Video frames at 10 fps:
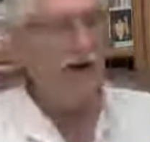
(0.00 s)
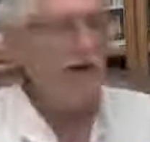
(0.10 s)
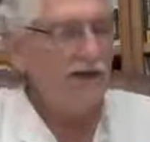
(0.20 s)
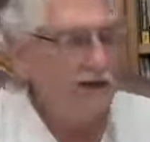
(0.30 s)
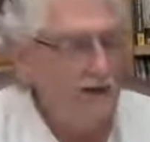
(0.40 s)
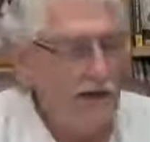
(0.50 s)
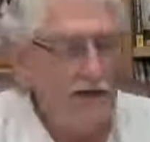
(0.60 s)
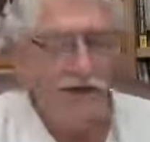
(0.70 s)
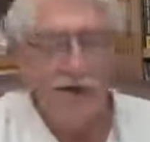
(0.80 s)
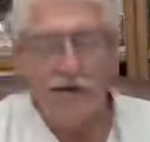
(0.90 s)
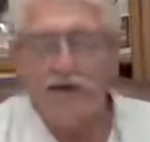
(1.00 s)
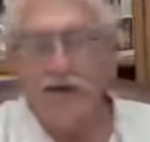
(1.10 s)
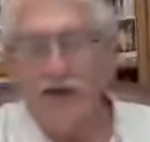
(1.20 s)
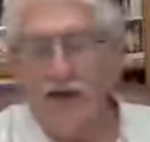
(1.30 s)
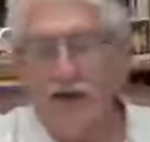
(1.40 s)
uh, take entities
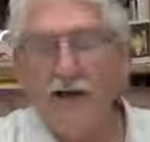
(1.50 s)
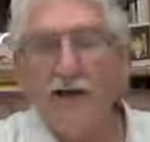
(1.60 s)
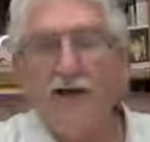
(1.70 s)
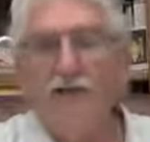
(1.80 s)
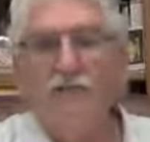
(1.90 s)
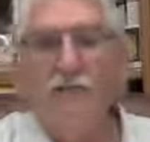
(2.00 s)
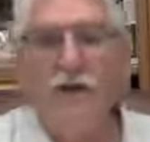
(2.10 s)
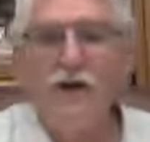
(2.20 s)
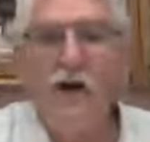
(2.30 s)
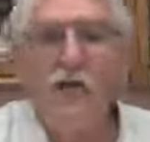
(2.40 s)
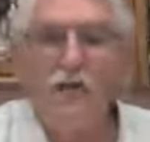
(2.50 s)
and uh, give them their